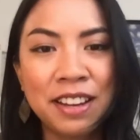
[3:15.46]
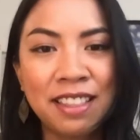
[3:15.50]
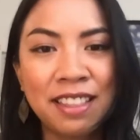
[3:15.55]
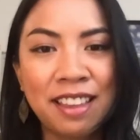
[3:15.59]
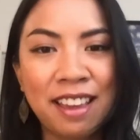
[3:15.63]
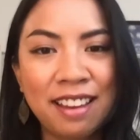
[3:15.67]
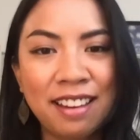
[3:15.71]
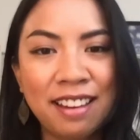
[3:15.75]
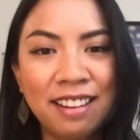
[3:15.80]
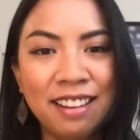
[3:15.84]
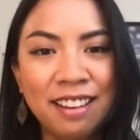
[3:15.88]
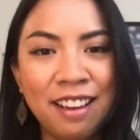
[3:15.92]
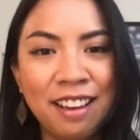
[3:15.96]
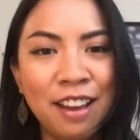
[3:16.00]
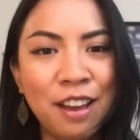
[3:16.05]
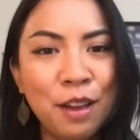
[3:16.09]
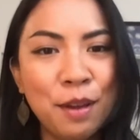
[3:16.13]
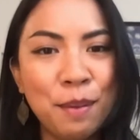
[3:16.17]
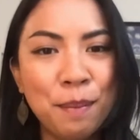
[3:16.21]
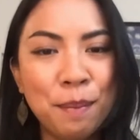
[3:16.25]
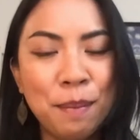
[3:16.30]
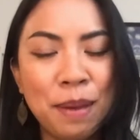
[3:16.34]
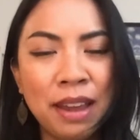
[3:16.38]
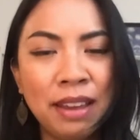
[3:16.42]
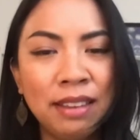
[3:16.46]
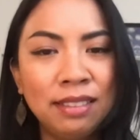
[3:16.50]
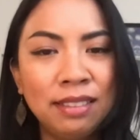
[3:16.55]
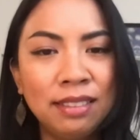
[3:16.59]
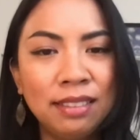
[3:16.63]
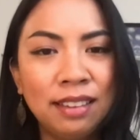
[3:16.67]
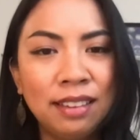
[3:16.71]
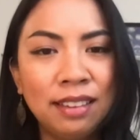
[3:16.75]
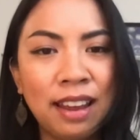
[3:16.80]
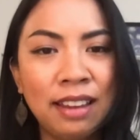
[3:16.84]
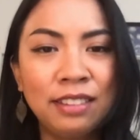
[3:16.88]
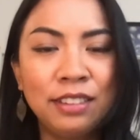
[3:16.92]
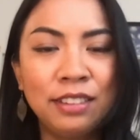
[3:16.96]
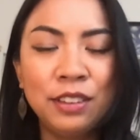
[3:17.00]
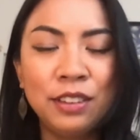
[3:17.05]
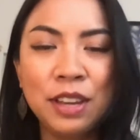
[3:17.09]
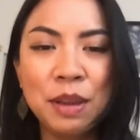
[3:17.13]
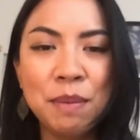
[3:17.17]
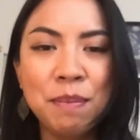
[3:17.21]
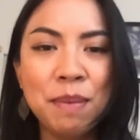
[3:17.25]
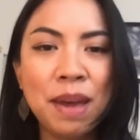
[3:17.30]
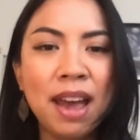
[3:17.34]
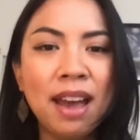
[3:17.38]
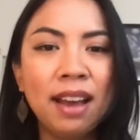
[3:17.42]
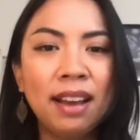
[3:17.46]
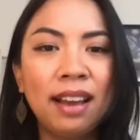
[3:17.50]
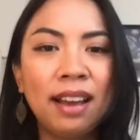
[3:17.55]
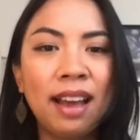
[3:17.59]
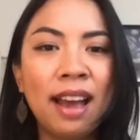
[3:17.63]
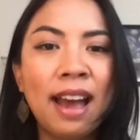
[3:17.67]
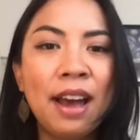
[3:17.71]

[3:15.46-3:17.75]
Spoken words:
that. And looking back,